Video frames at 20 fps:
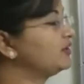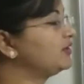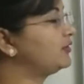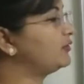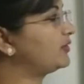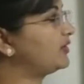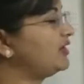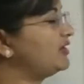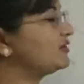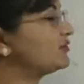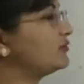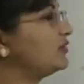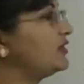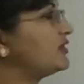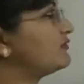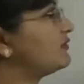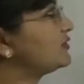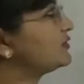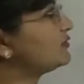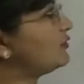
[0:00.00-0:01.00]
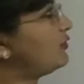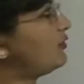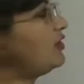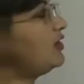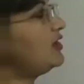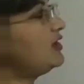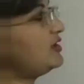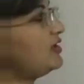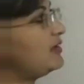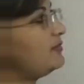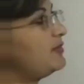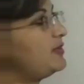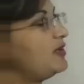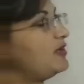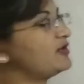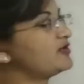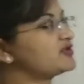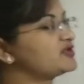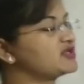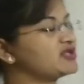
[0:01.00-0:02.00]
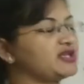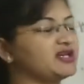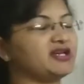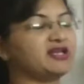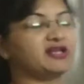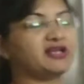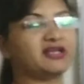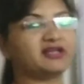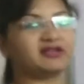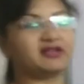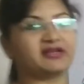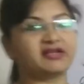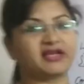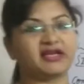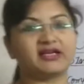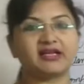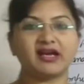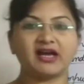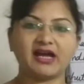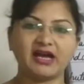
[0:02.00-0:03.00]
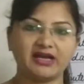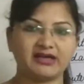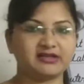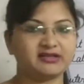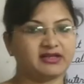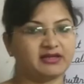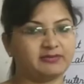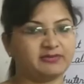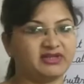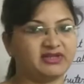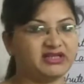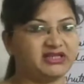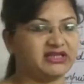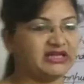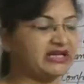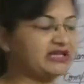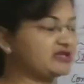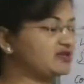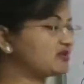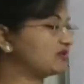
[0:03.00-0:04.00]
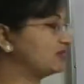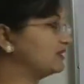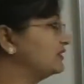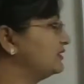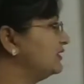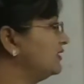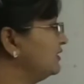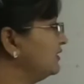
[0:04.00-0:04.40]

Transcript: Okay, so it was all about sharing the data and communication.